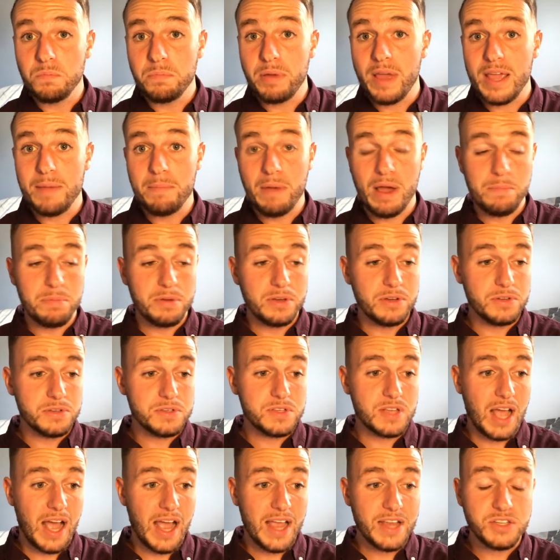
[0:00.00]
pay my
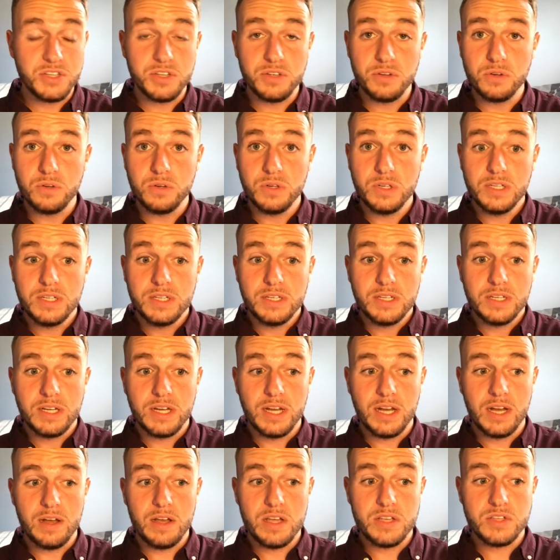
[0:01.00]
bills. I do.
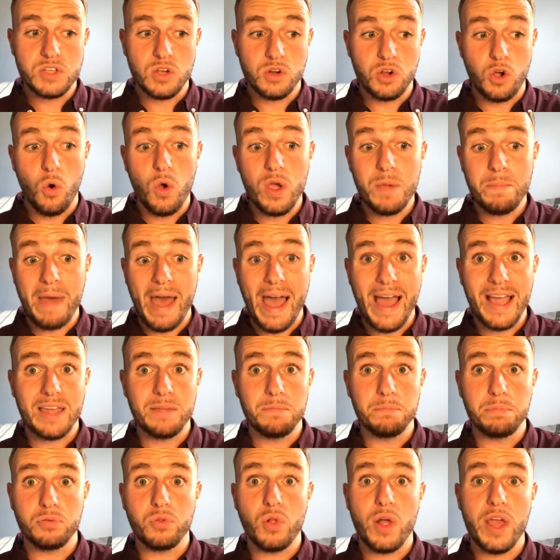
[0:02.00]
And so going back
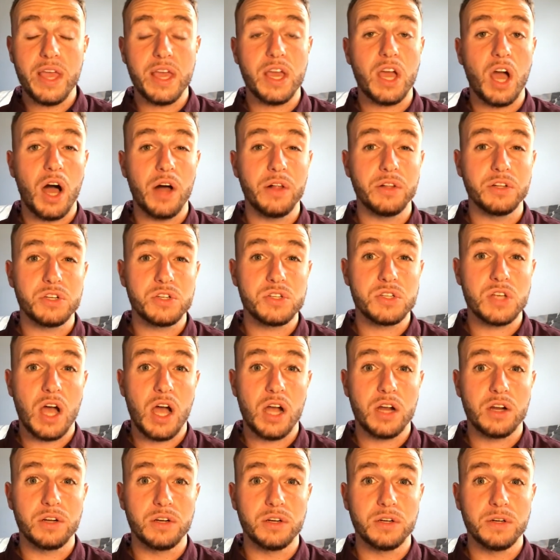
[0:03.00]
and playing college
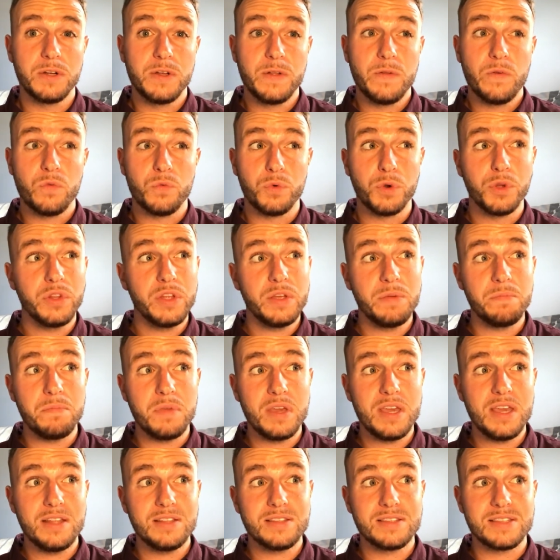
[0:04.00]
soccer really
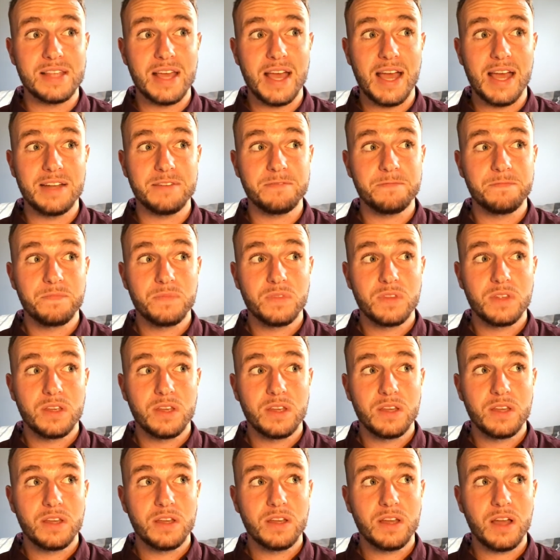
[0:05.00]
means that
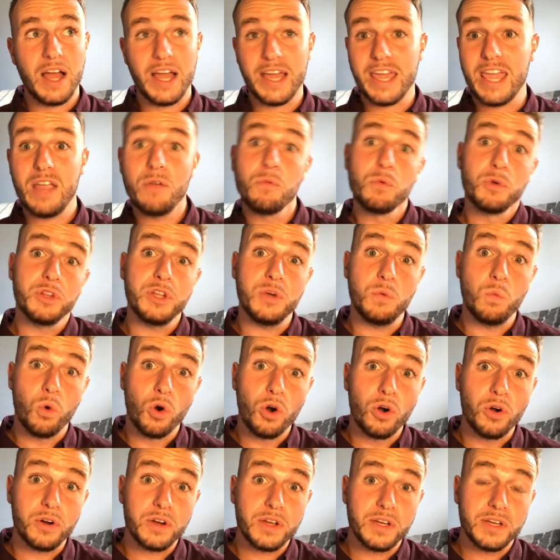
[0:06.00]
I can't really
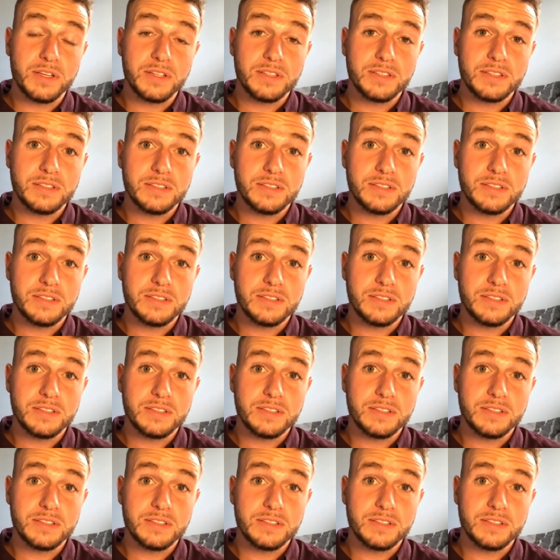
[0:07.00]
work.